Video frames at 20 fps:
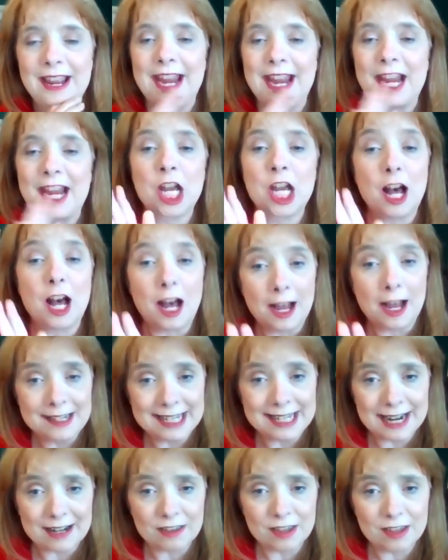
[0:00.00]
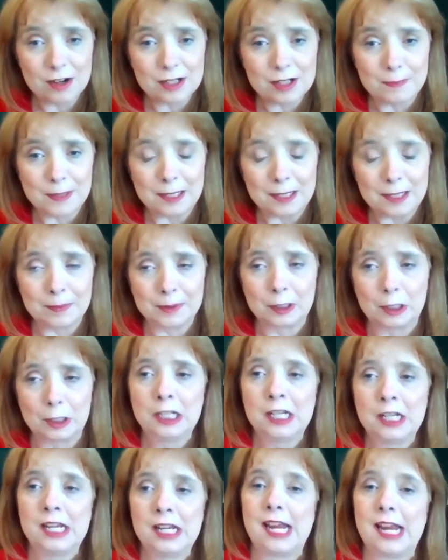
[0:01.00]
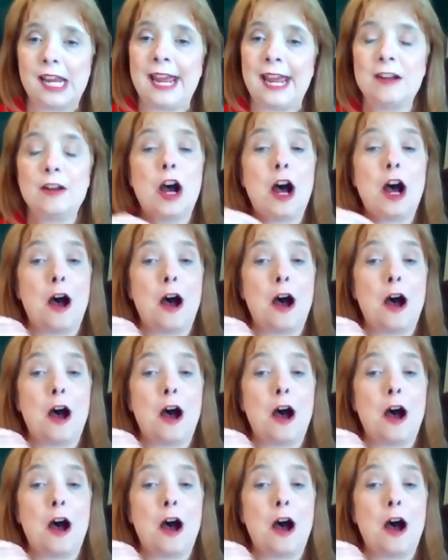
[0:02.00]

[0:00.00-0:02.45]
and contact those people and